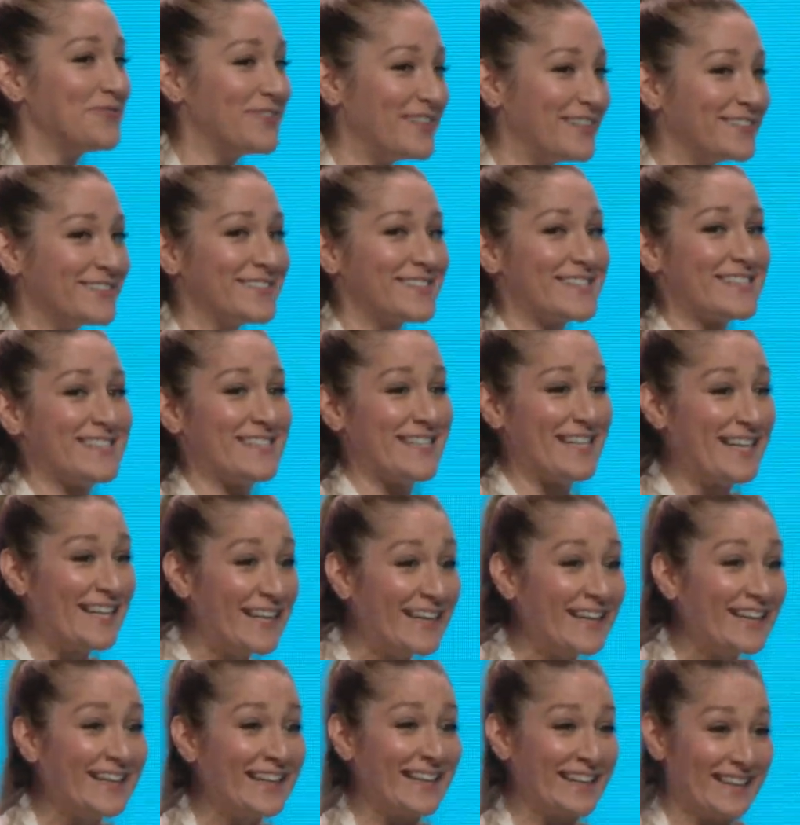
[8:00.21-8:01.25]
feel
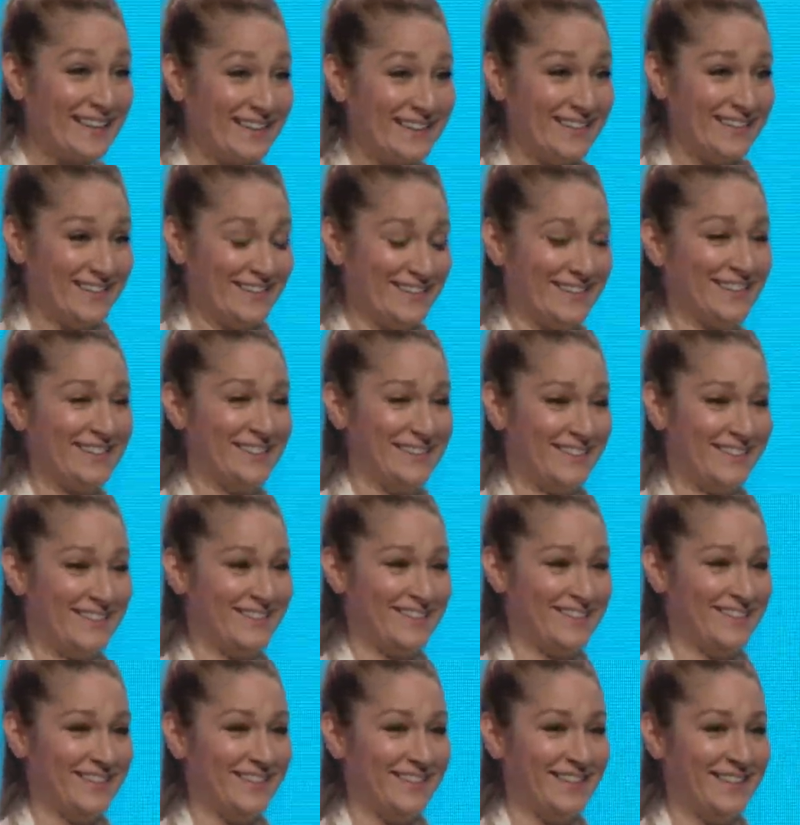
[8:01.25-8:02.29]
seen
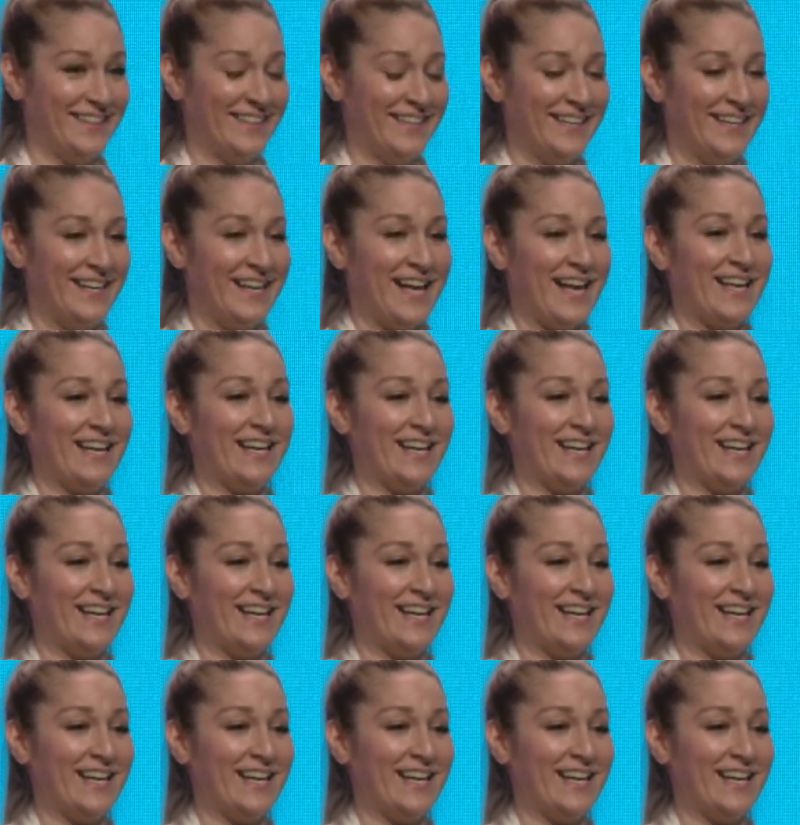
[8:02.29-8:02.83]
in